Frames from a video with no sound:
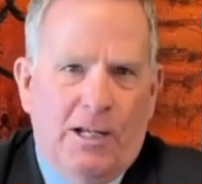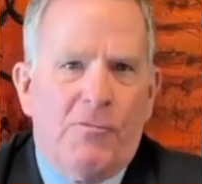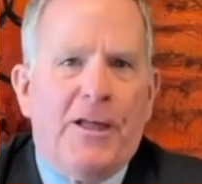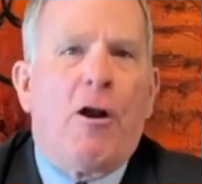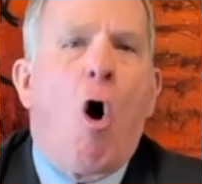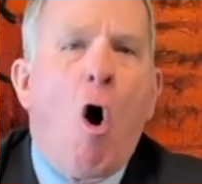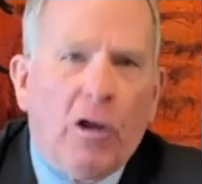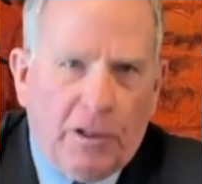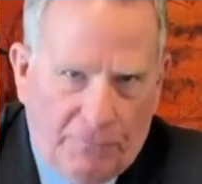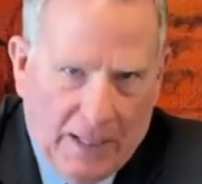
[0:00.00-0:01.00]
that
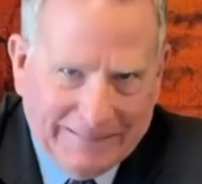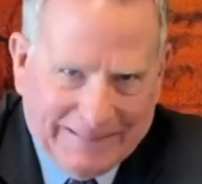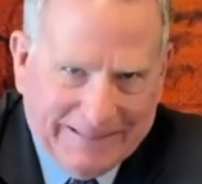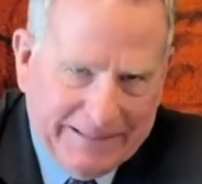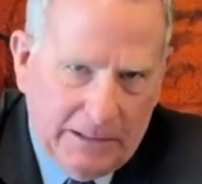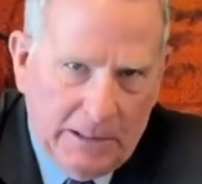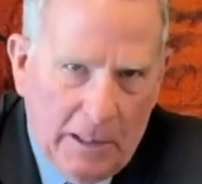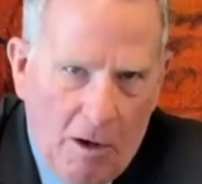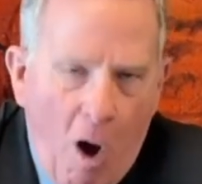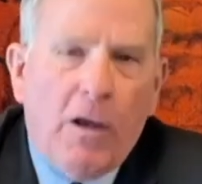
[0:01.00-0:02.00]
all of
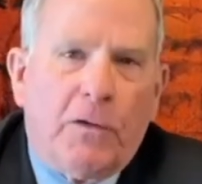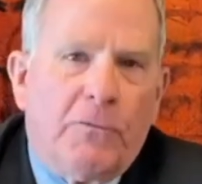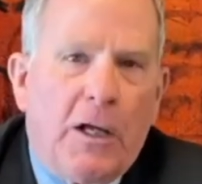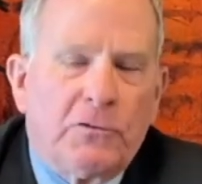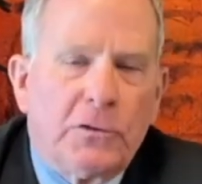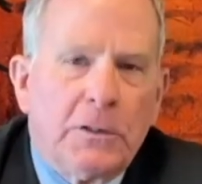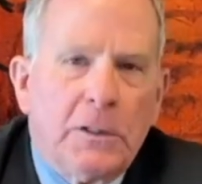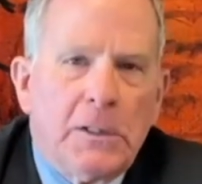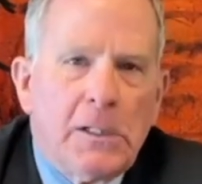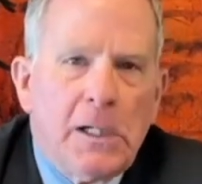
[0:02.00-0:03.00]
us
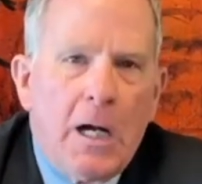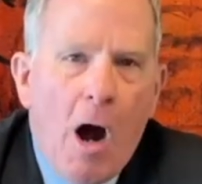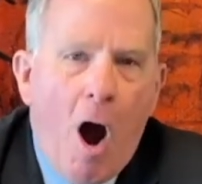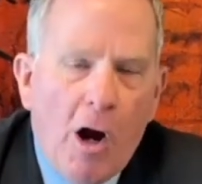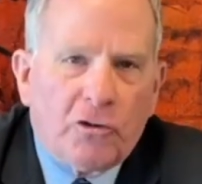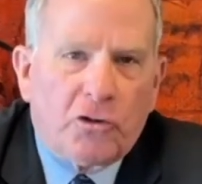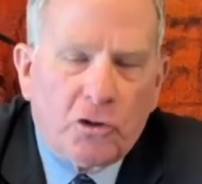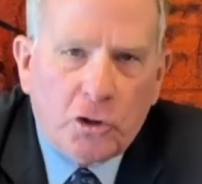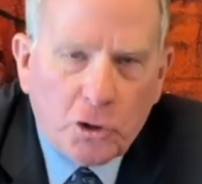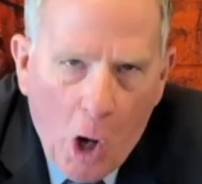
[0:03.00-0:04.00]
are
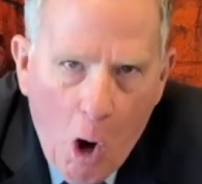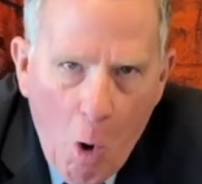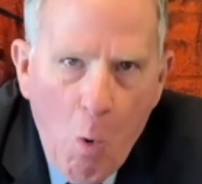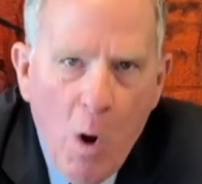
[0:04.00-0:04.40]
so,